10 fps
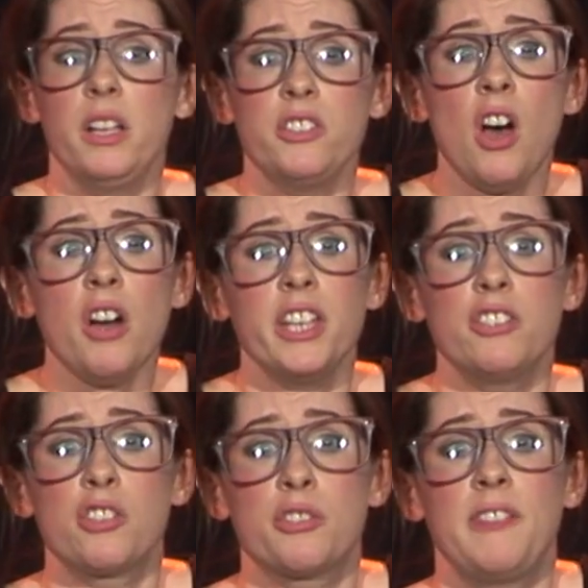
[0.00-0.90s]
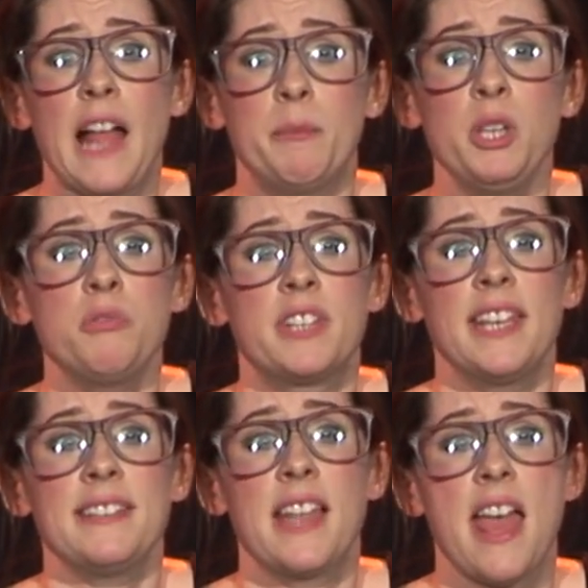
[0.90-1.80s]
Talking's just flat music,
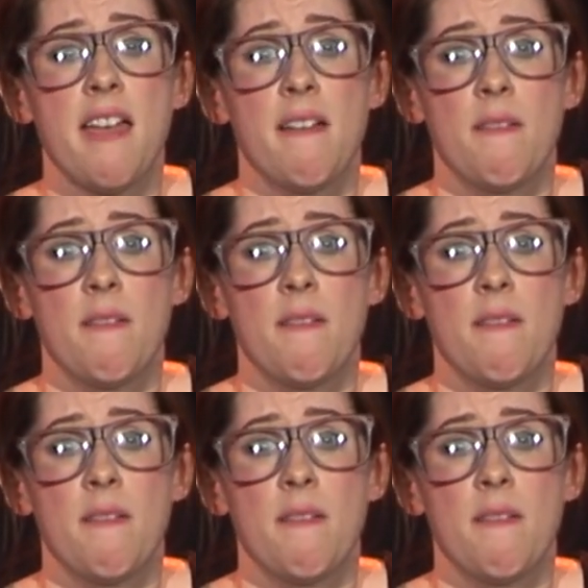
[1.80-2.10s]
isn't it?